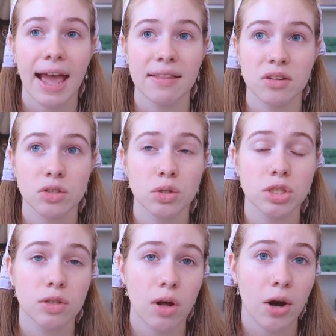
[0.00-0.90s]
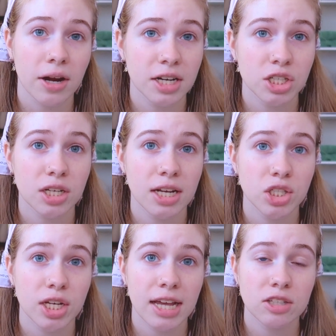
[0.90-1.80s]
and the solution to the heart condition is
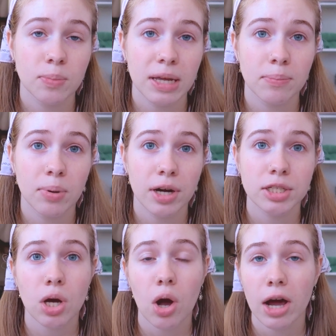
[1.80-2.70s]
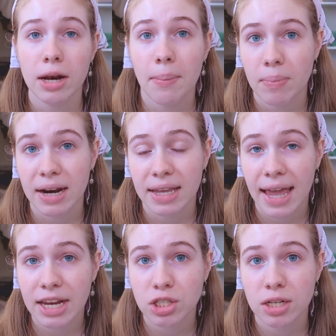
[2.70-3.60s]
she is being put on
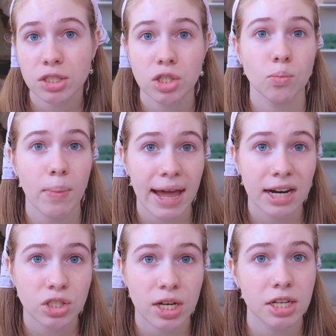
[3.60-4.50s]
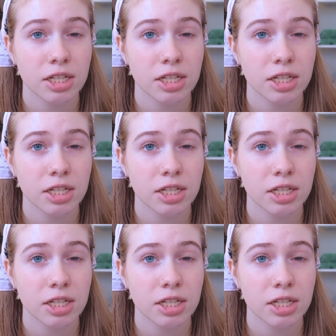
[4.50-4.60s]
medication to manage it.